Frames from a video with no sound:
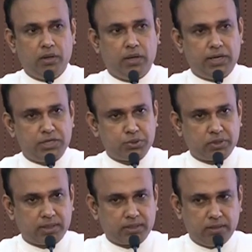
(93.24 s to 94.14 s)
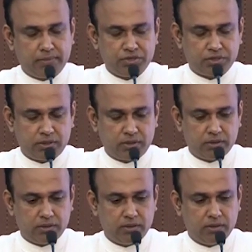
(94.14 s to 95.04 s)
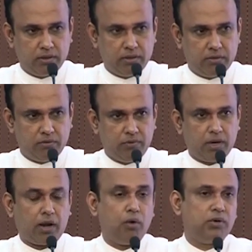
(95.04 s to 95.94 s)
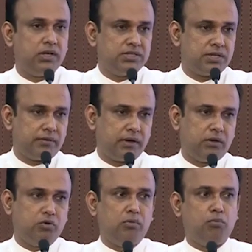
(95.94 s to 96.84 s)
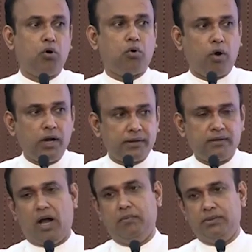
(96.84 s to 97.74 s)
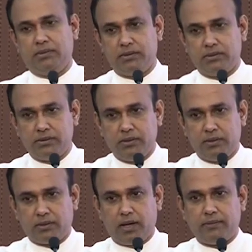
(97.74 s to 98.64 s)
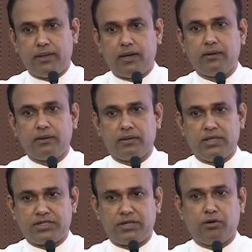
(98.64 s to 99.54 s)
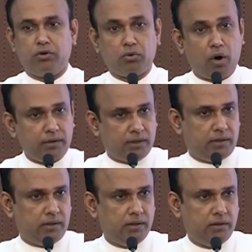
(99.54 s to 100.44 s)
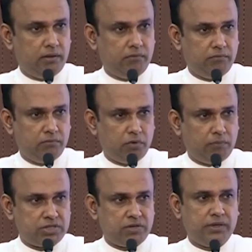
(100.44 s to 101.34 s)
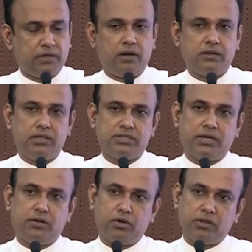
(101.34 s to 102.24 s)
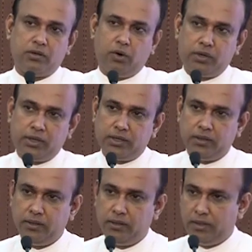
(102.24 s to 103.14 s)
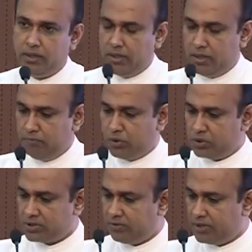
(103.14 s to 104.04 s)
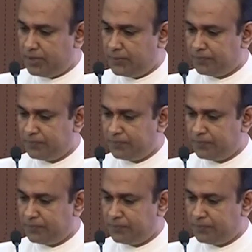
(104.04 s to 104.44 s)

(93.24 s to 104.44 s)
and as you correctly mentioned, we are now concentrating on more quality garment rather than concentrating on quantity. Obviously, we can't concentrate on quantity because our